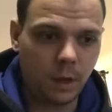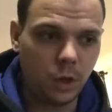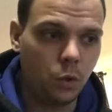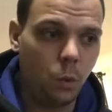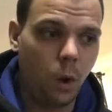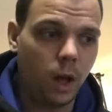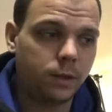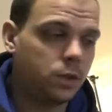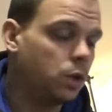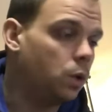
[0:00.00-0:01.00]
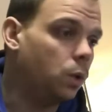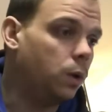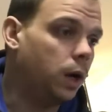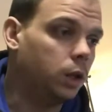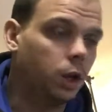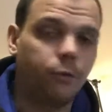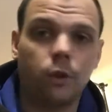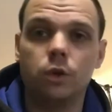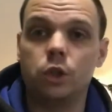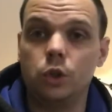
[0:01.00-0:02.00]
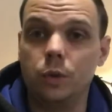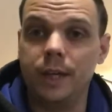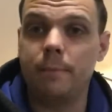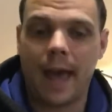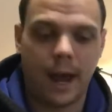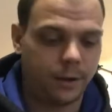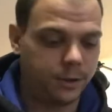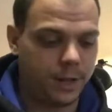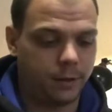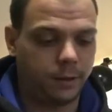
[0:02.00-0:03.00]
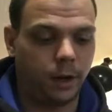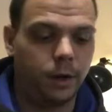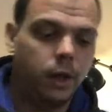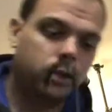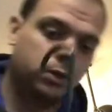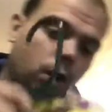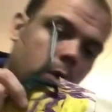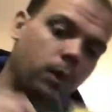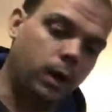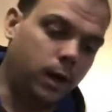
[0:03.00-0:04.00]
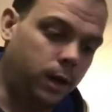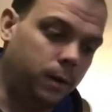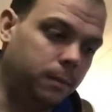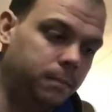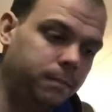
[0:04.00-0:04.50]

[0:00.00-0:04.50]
you want to look for those unique patterns out there. So